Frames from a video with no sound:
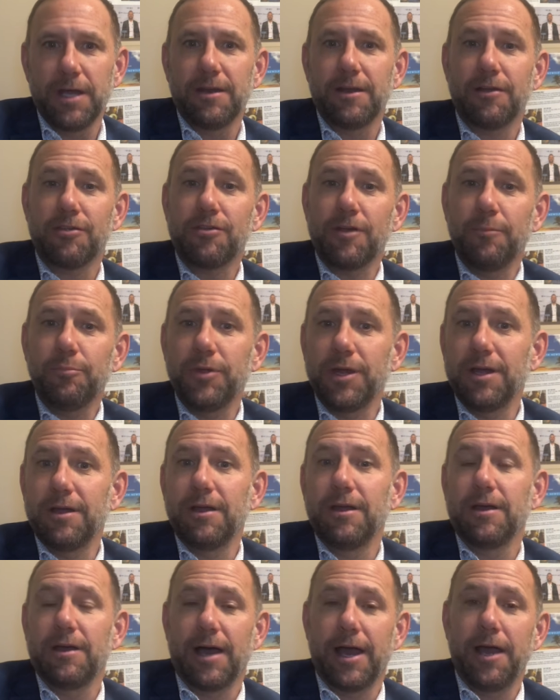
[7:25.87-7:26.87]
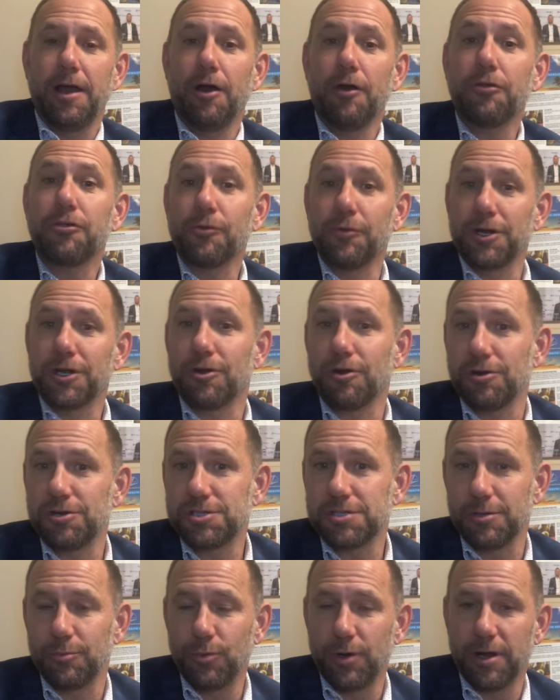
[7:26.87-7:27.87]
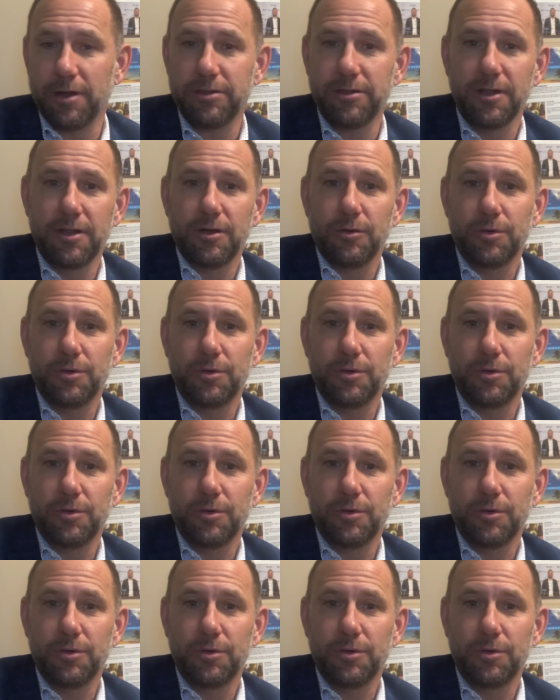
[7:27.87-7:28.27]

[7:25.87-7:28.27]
Now, something I also encourage him with,